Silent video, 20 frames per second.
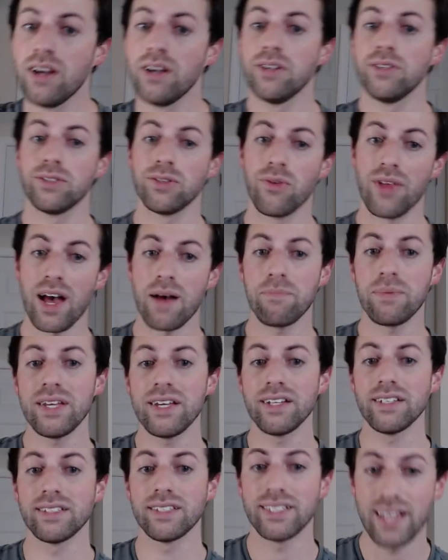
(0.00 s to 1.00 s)
So that
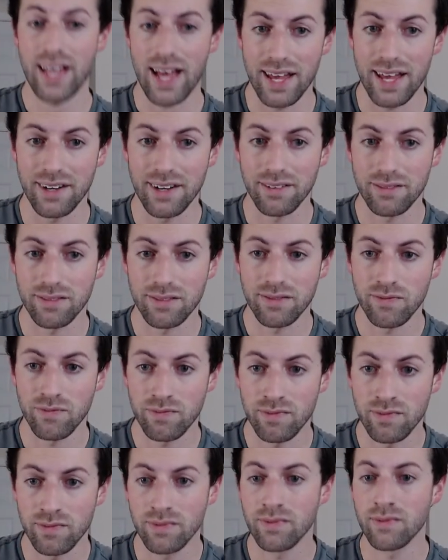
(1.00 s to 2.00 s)
being said,
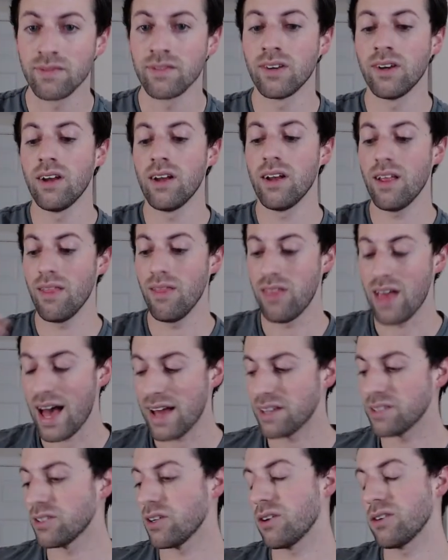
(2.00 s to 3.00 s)
that
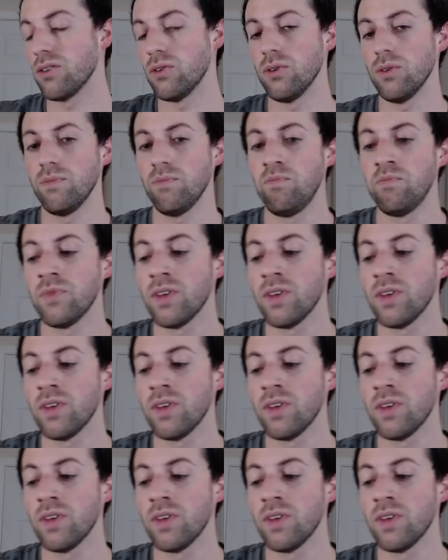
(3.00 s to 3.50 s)
is our goal.